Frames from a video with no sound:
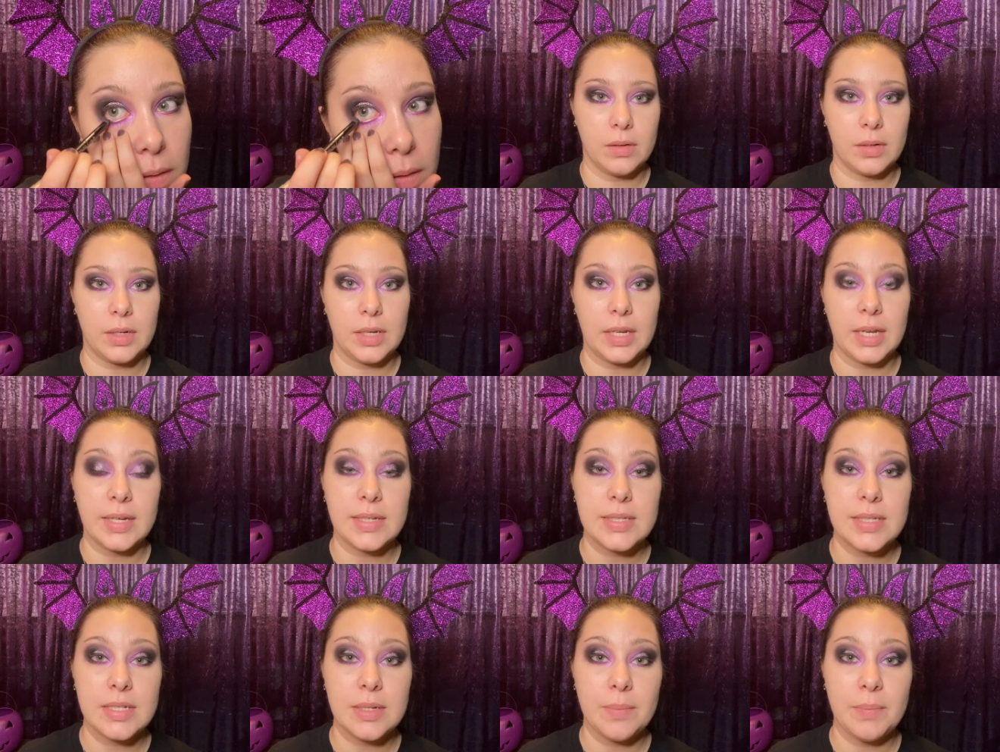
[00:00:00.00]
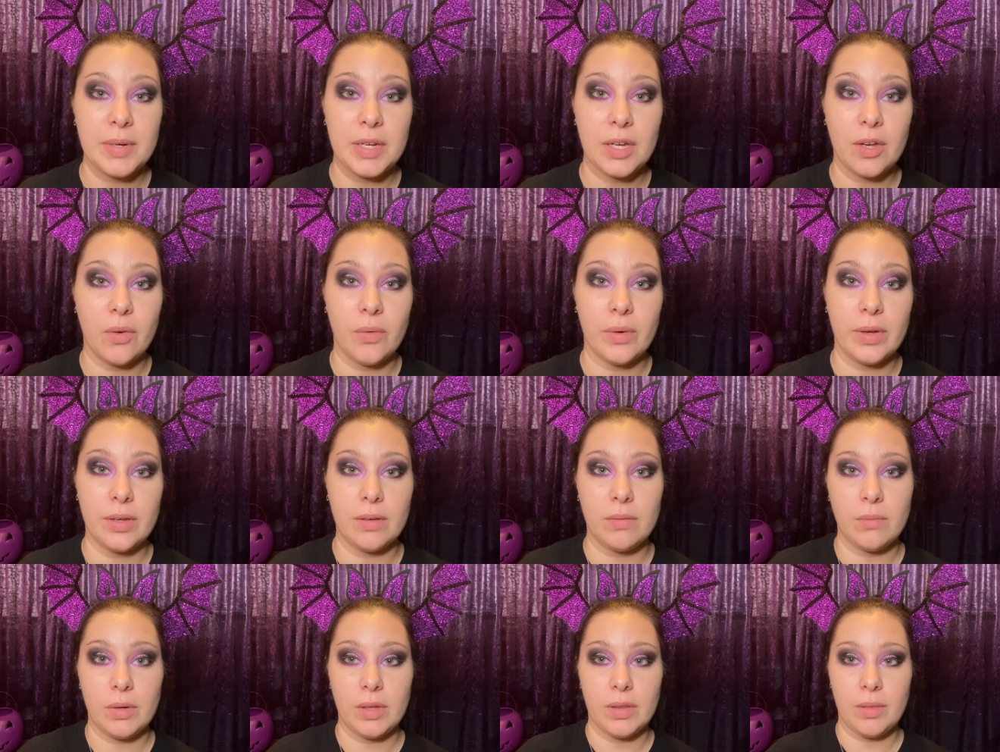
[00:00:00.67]
Next, I'm going to go
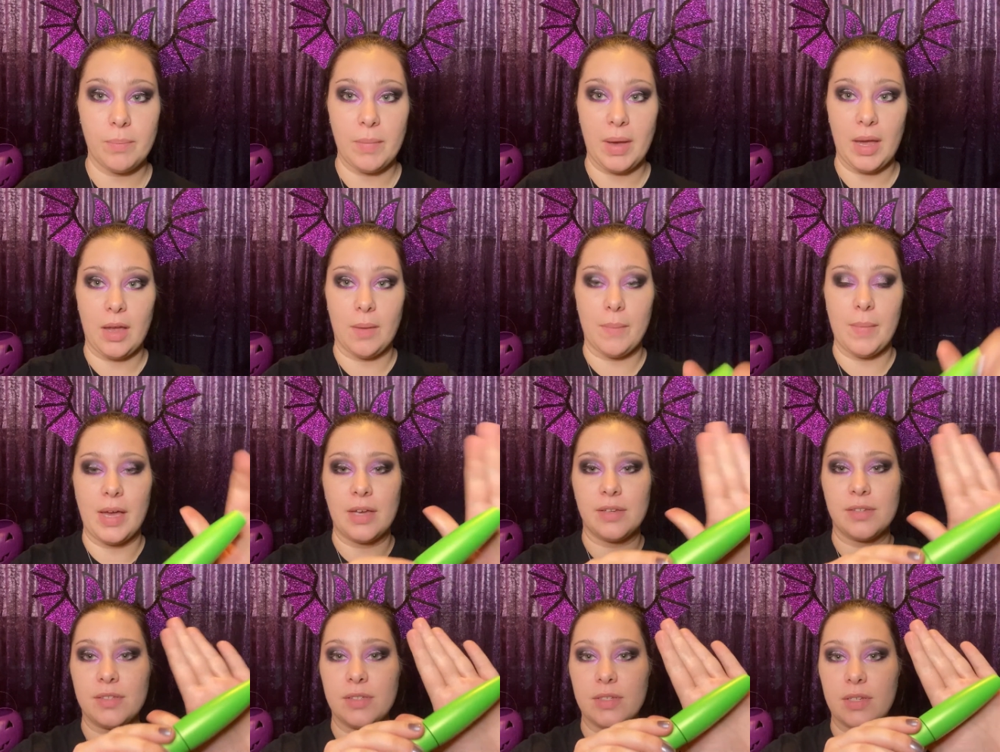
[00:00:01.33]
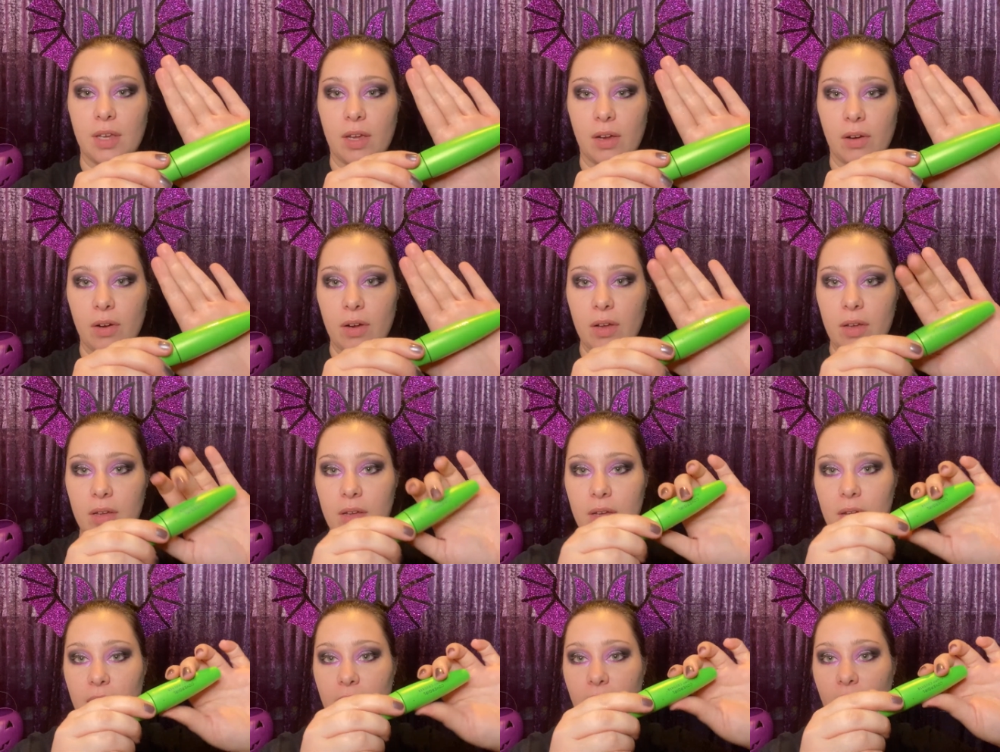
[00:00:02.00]
in with my mascara.
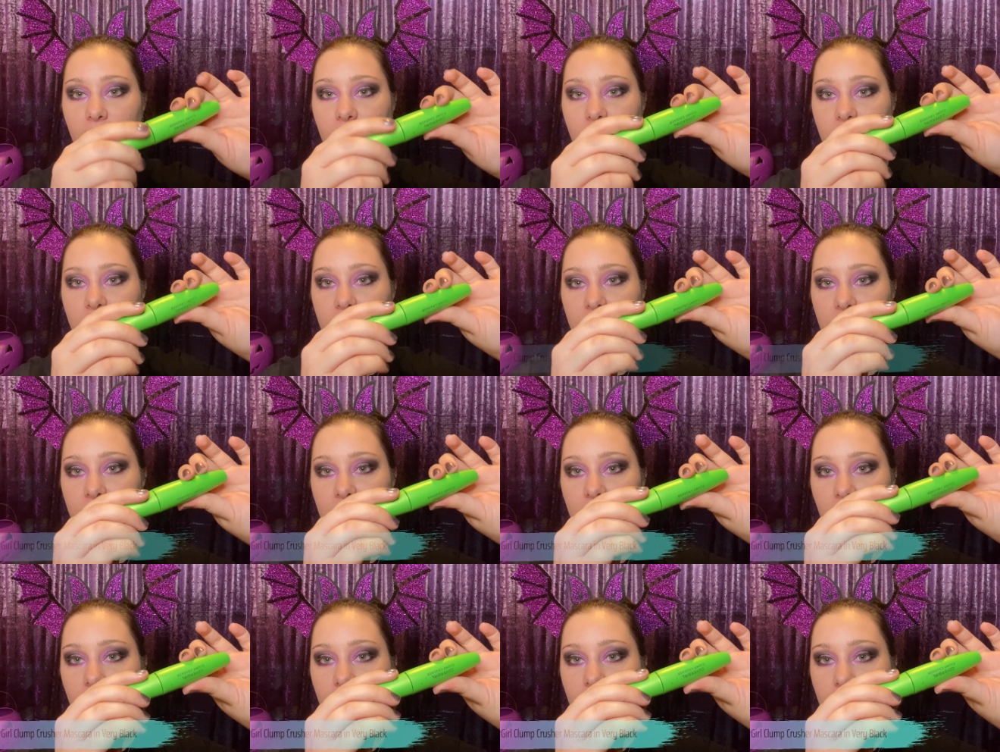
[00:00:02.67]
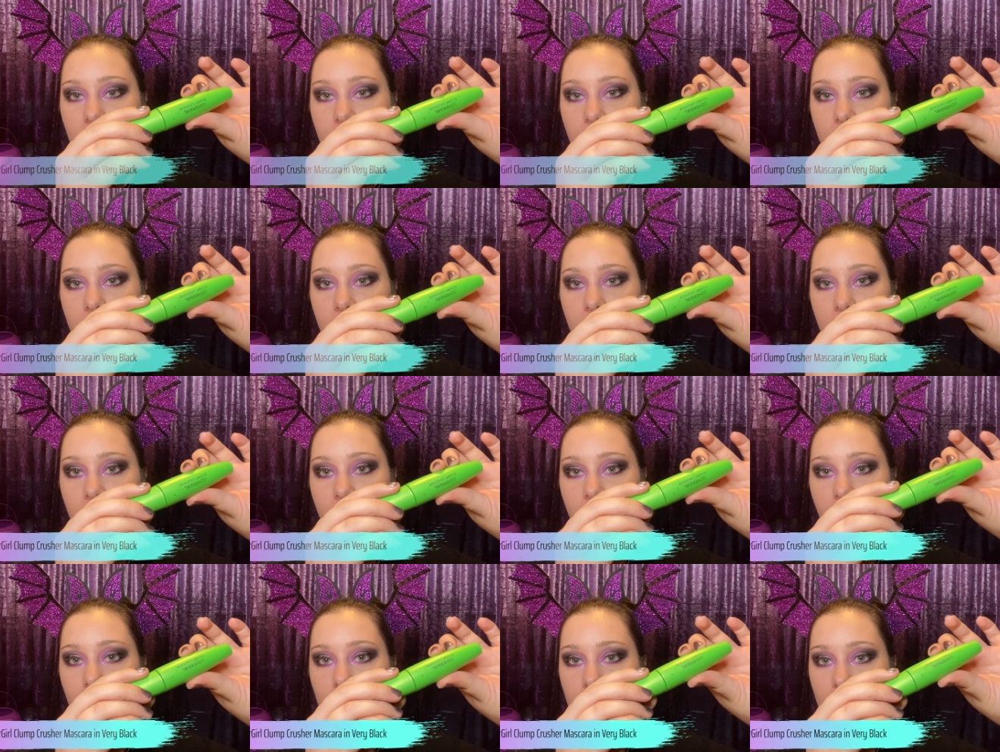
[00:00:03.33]
I have the CoverGirl
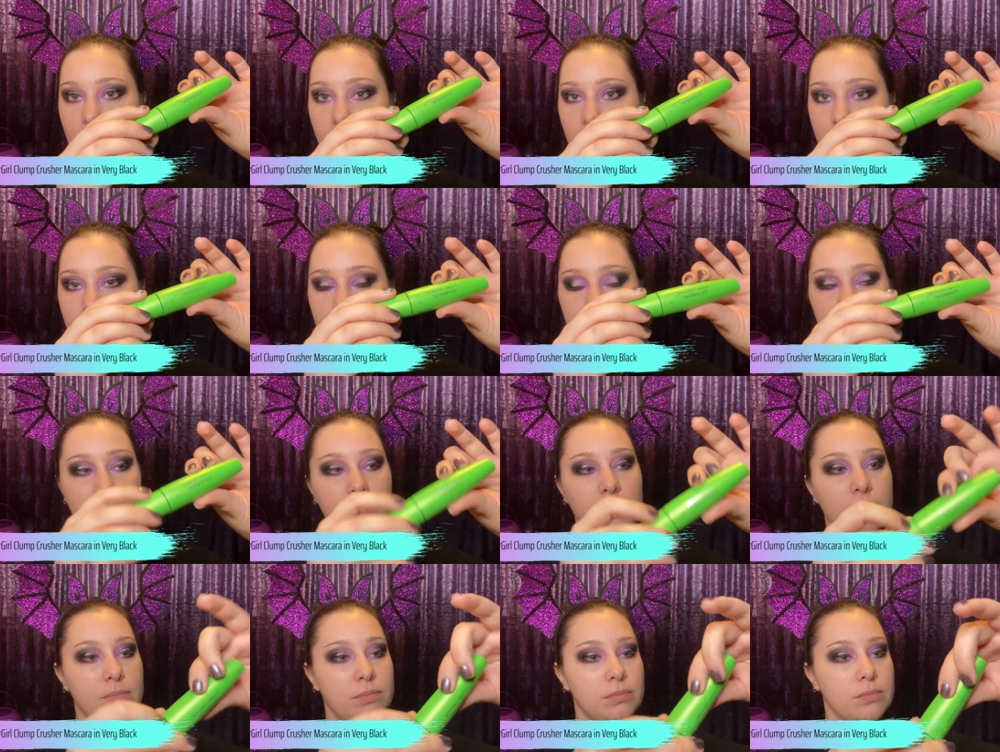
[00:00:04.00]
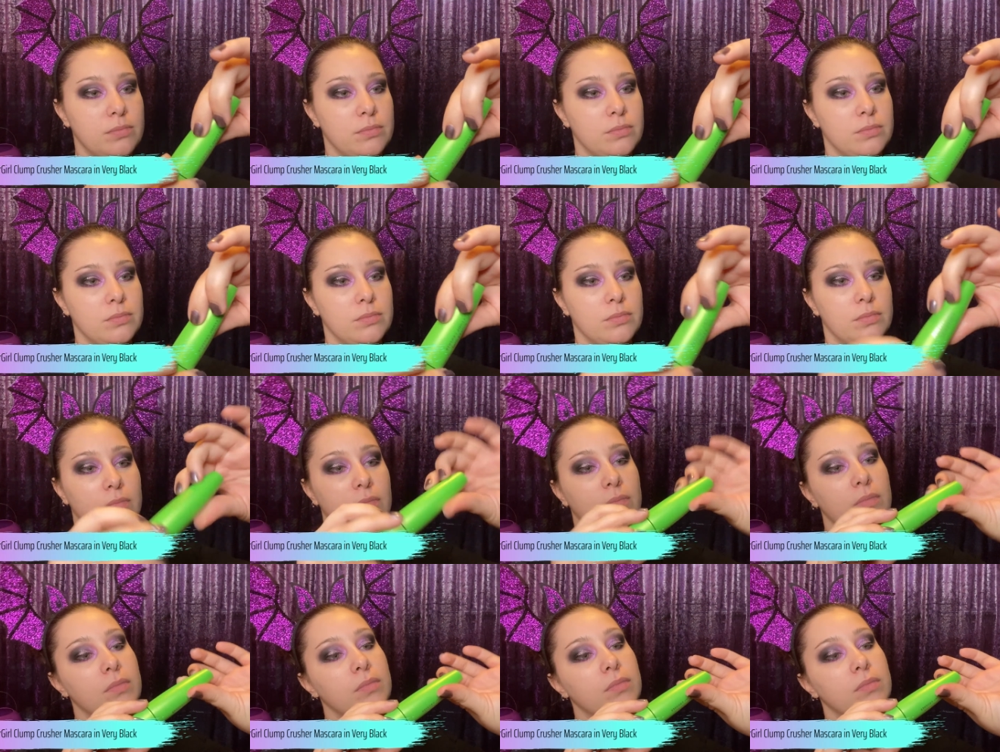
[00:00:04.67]
Clump Crusher.
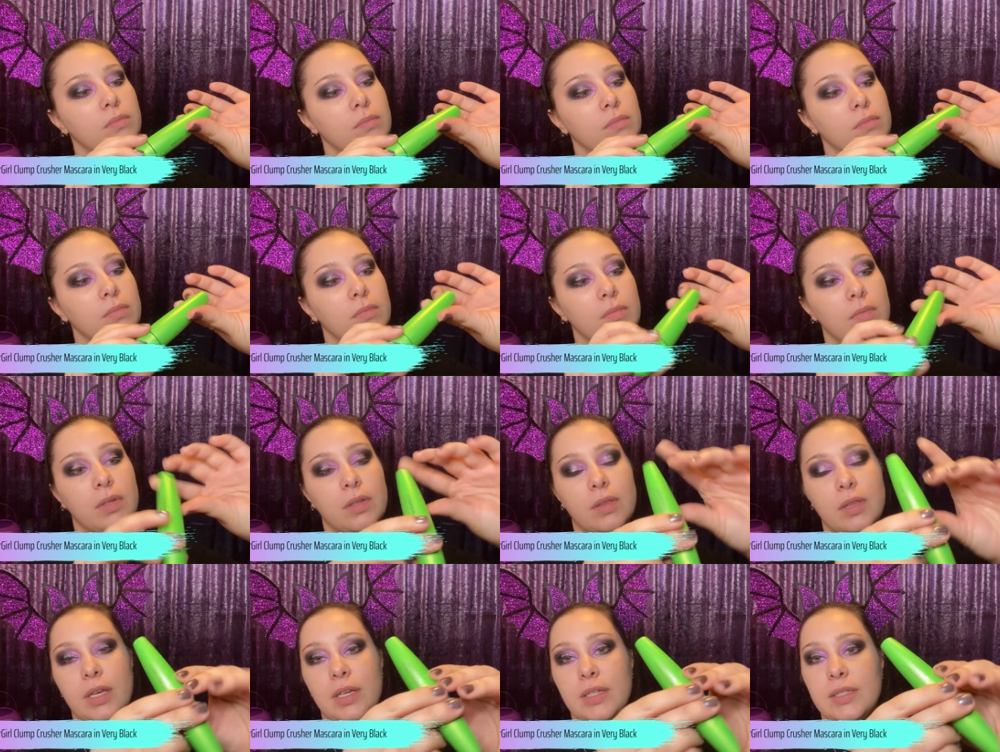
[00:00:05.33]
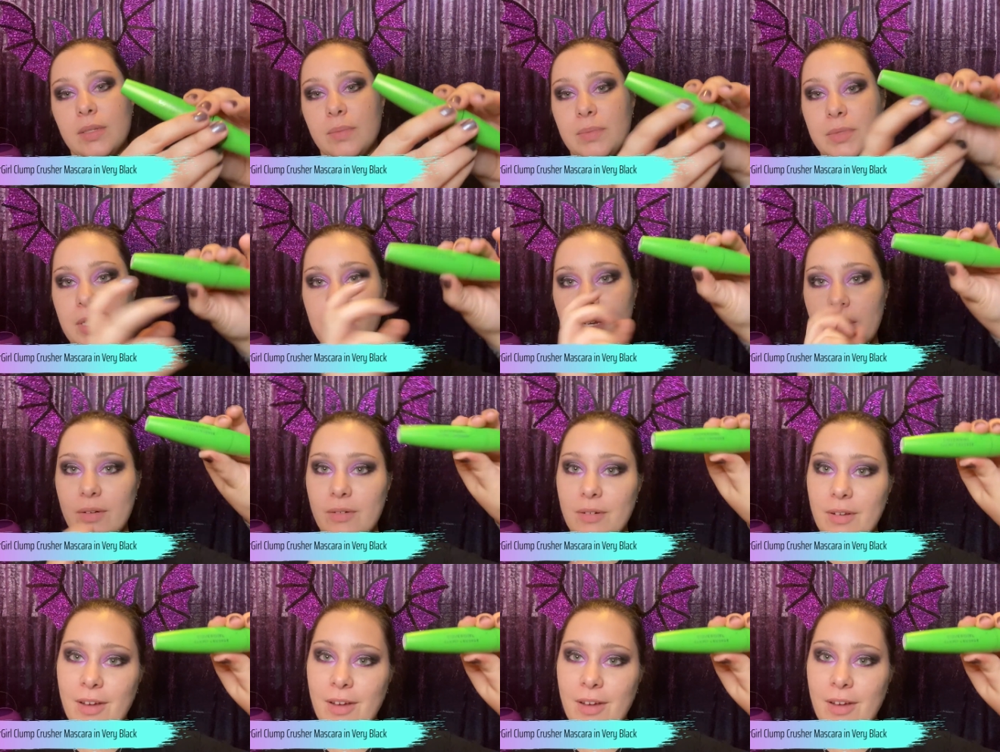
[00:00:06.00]
I think it's upside down.